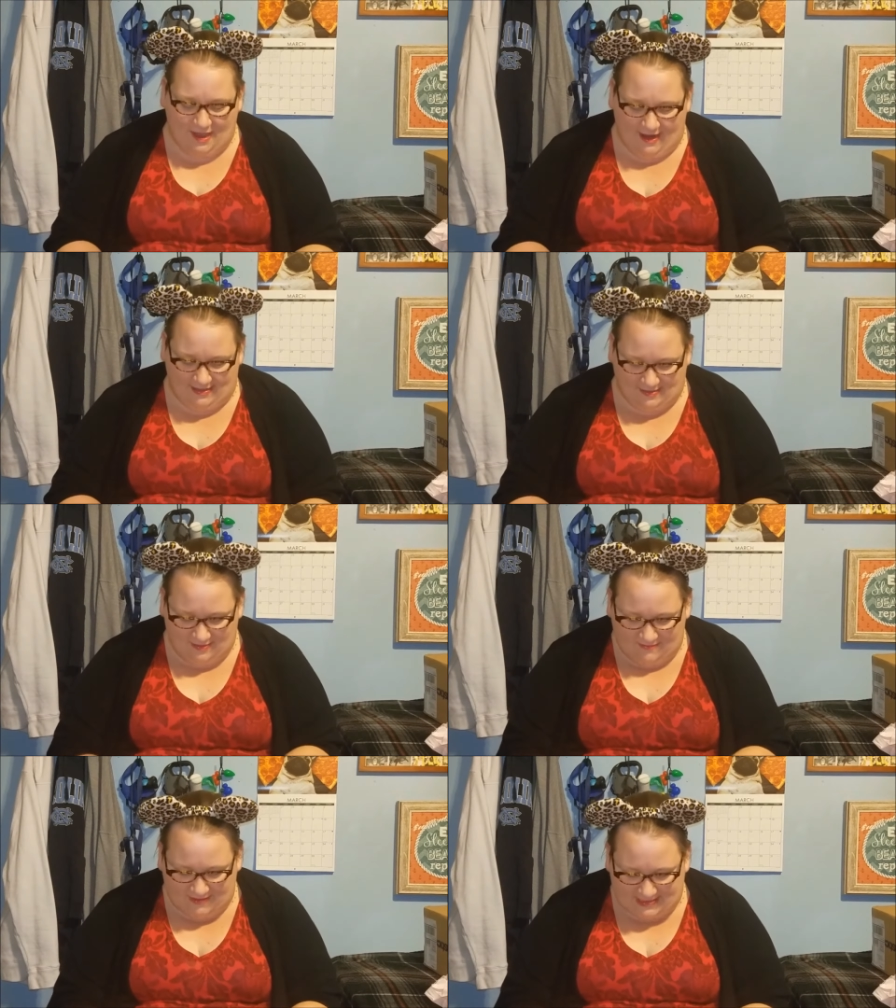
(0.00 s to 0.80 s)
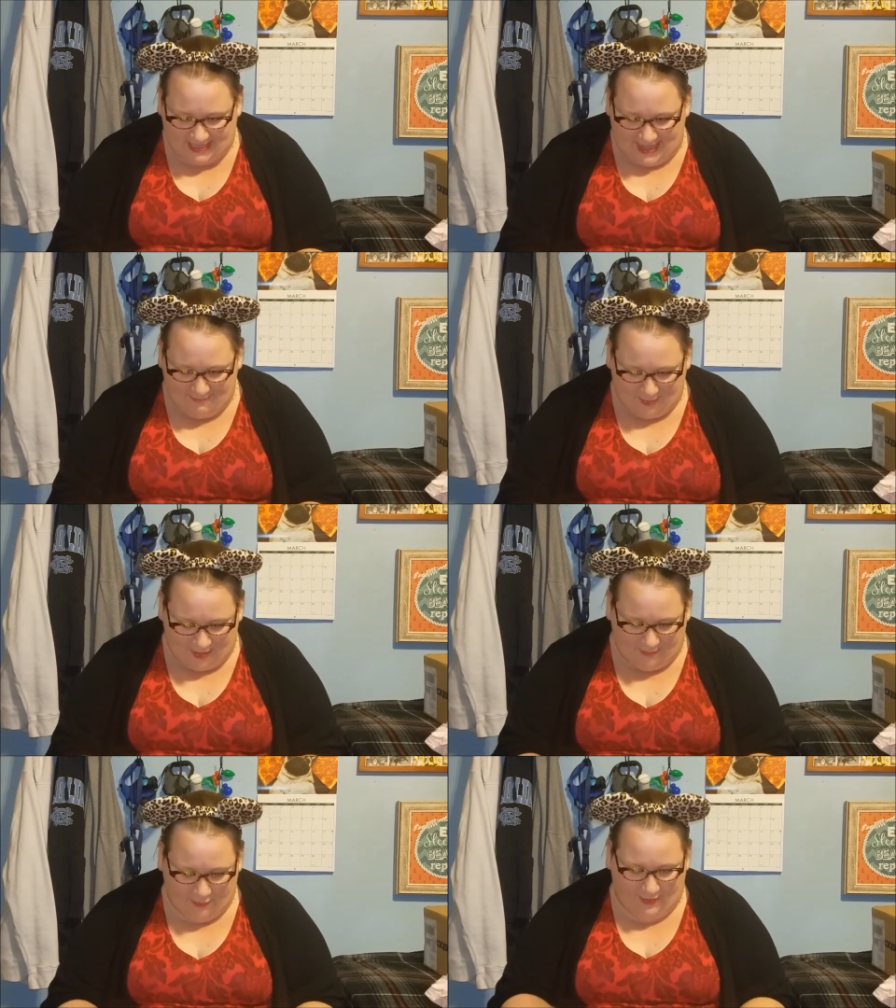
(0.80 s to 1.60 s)
All right, so the first thing
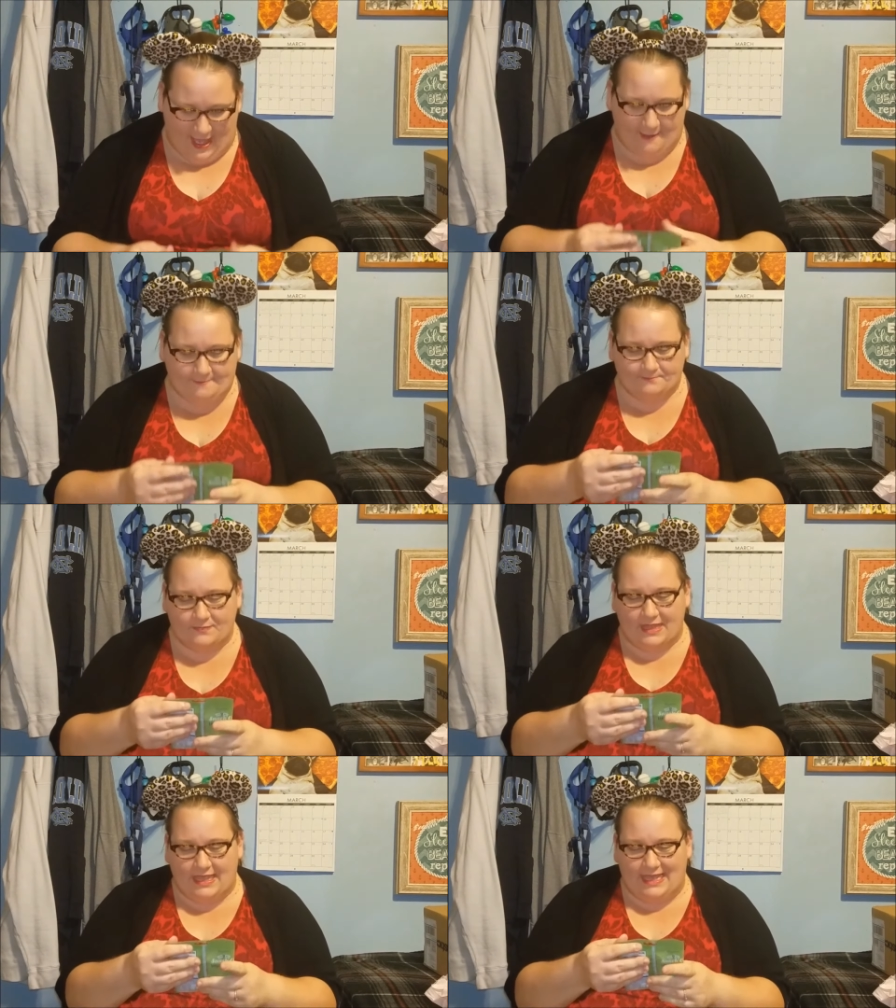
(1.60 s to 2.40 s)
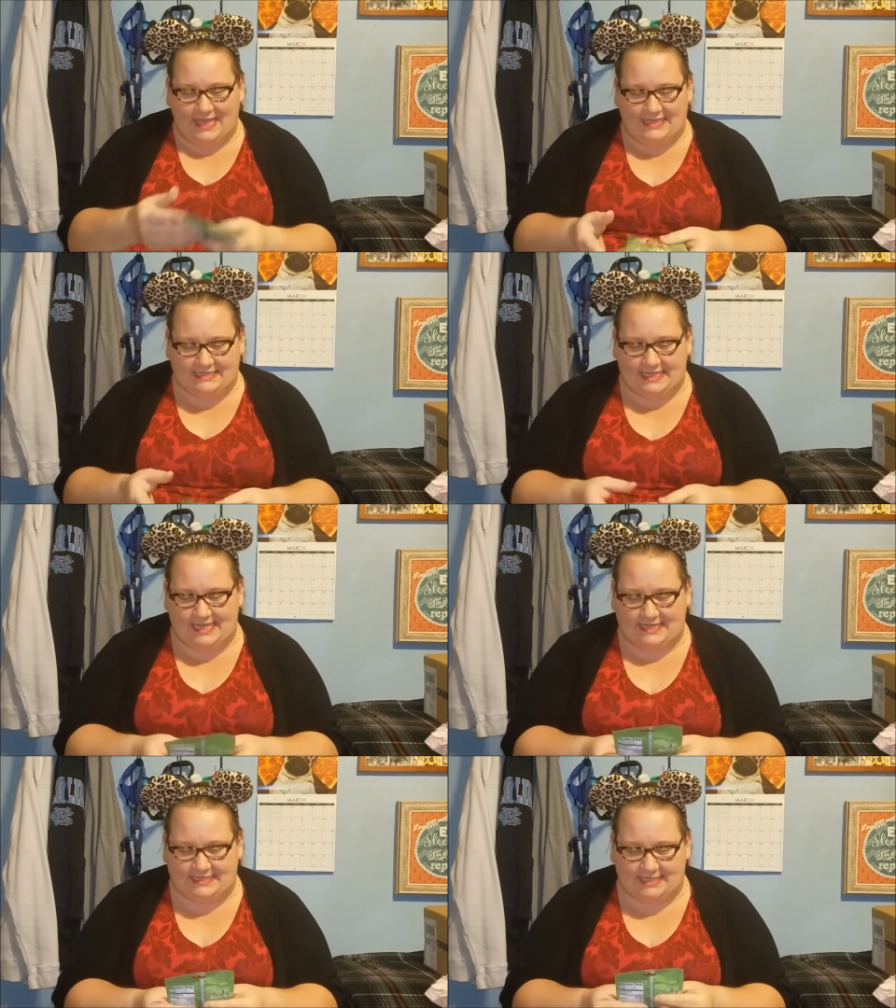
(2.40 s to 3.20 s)
I'm gonna pull out is
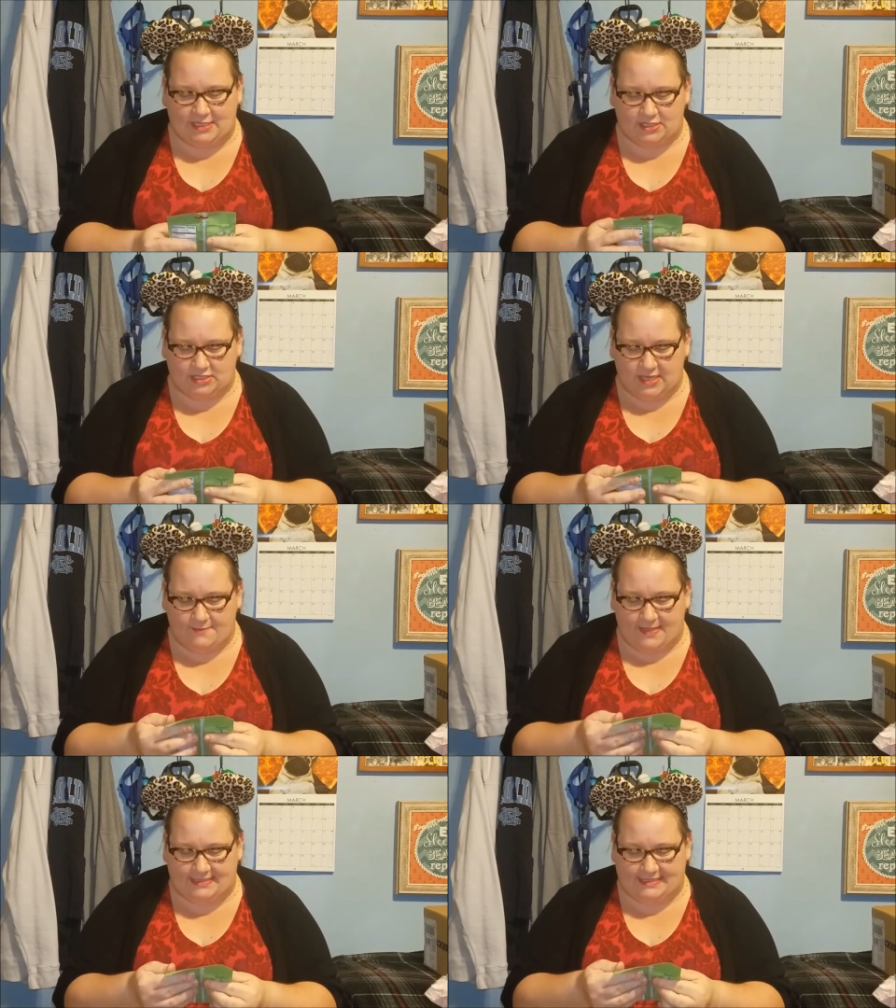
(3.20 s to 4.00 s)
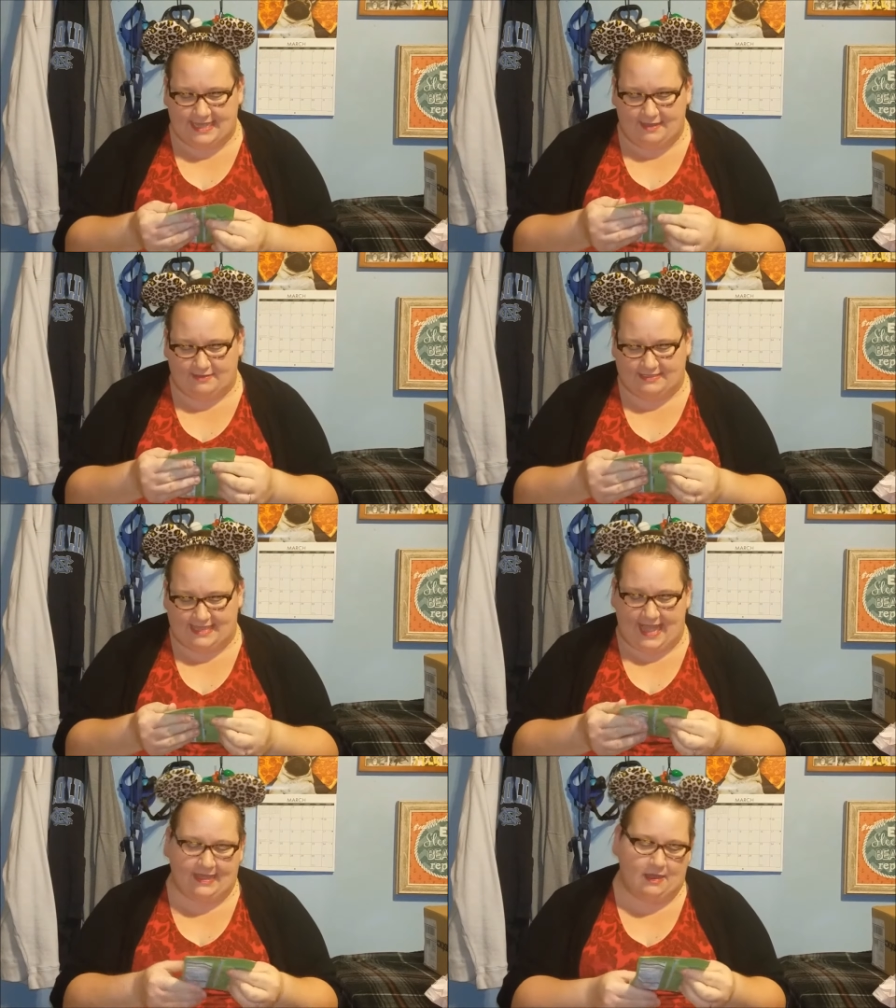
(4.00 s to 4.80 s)
this Chip and Dale
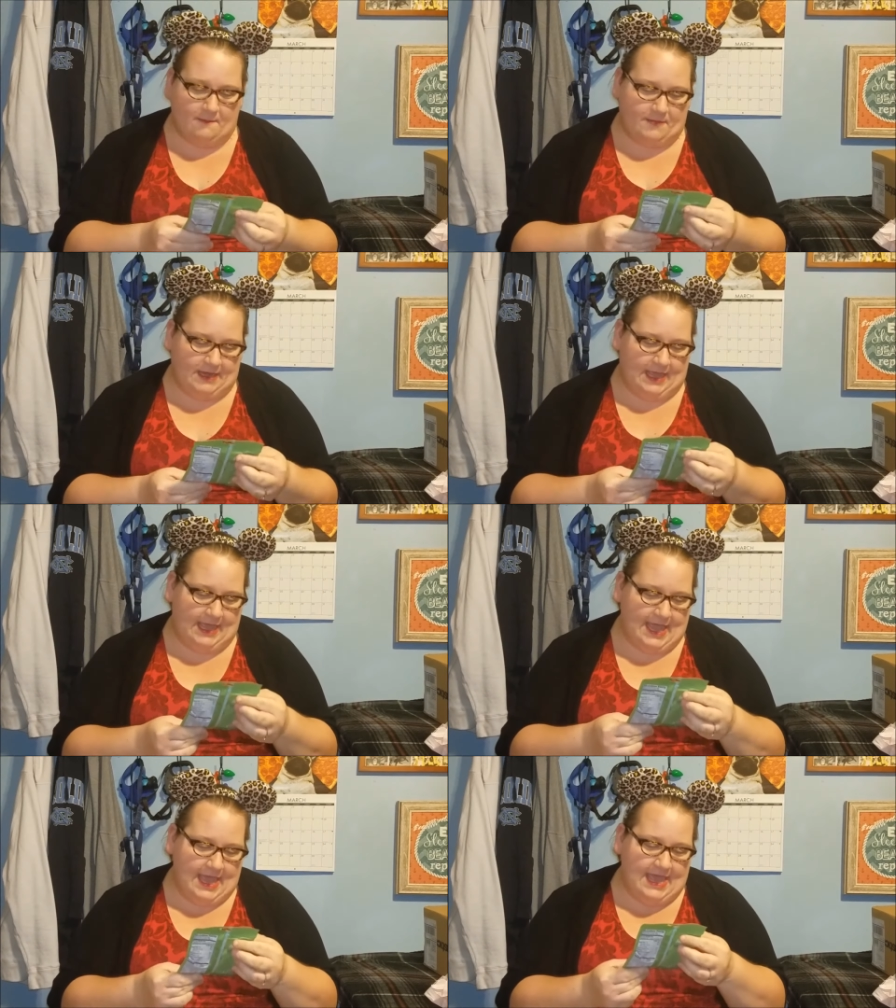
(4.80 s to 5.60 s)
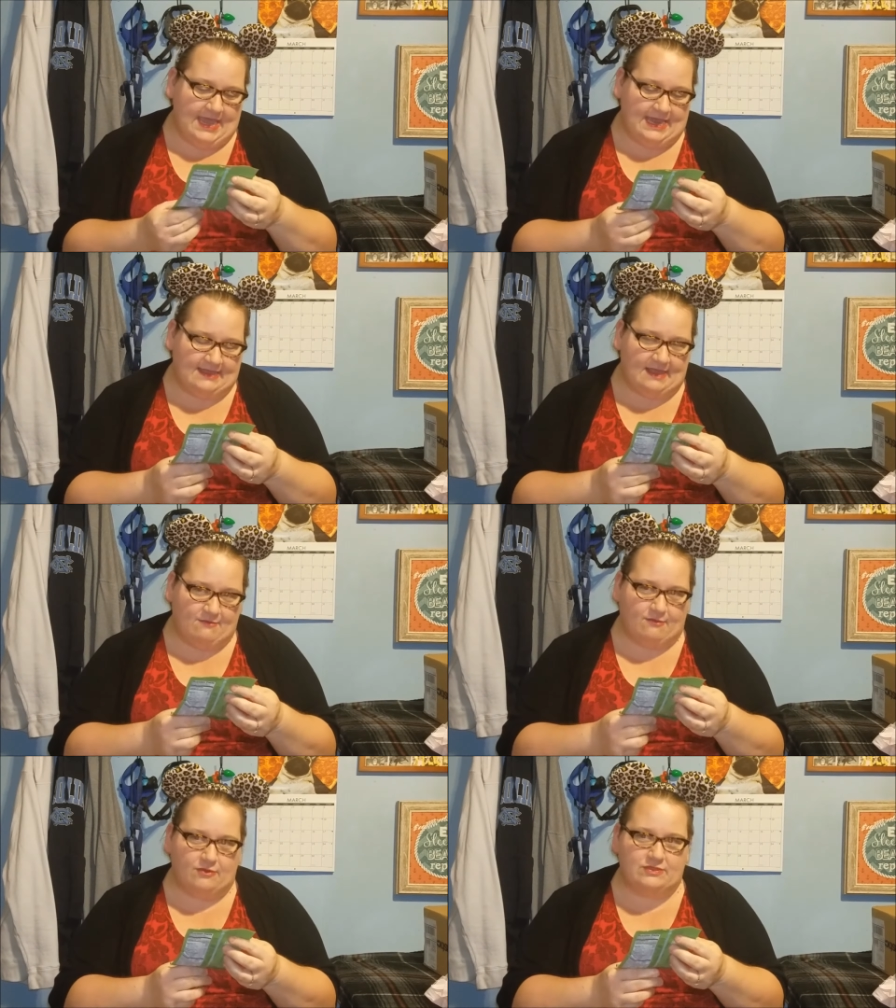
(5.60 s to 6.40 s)
Snack Company. It is
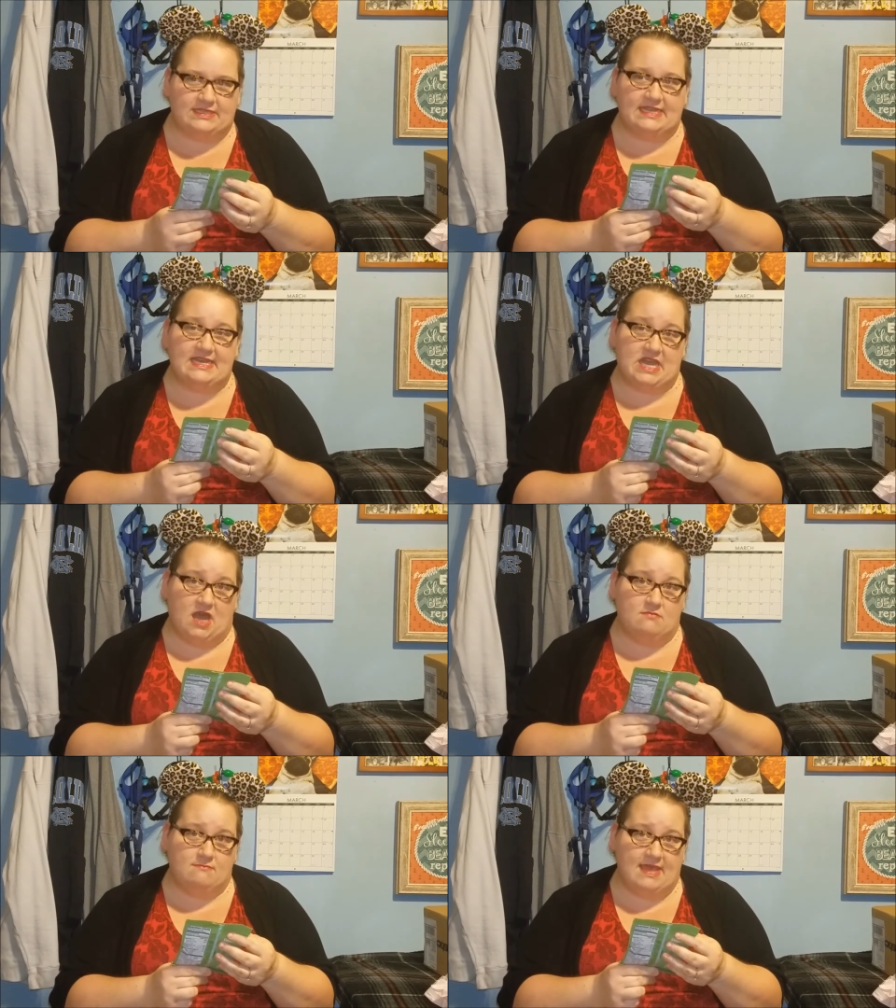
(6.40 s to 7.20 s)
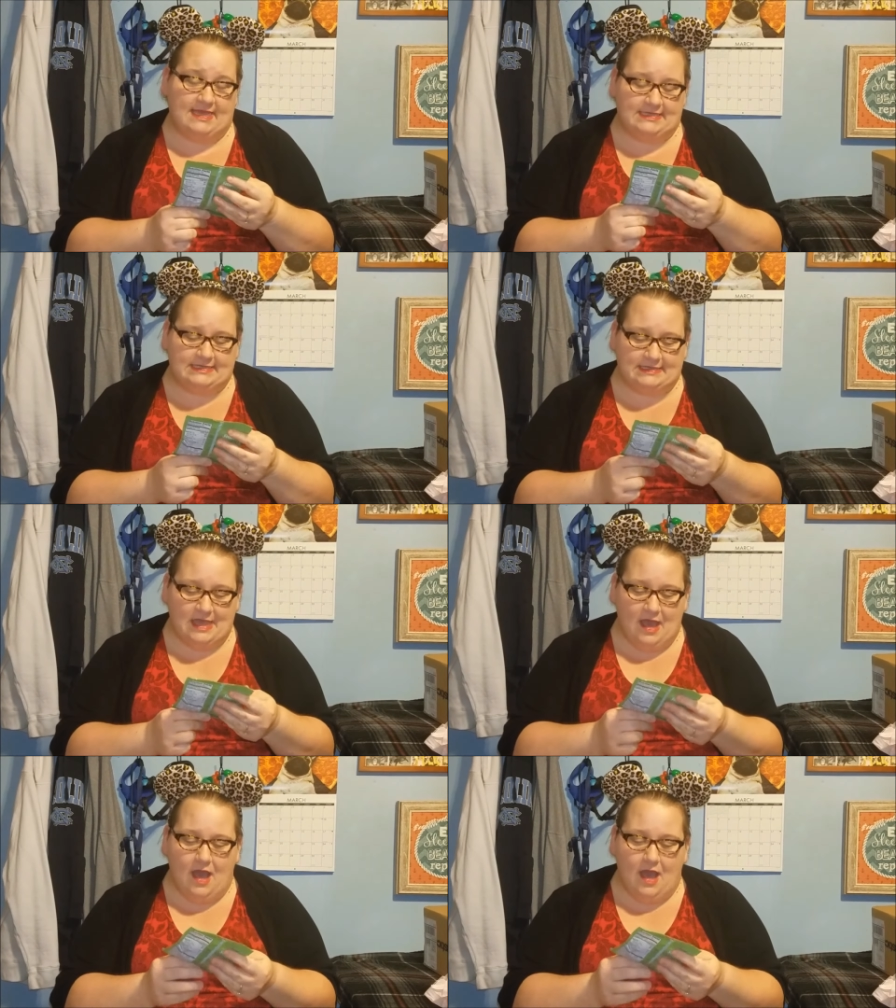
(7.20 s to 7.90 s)
a roasted nut mix.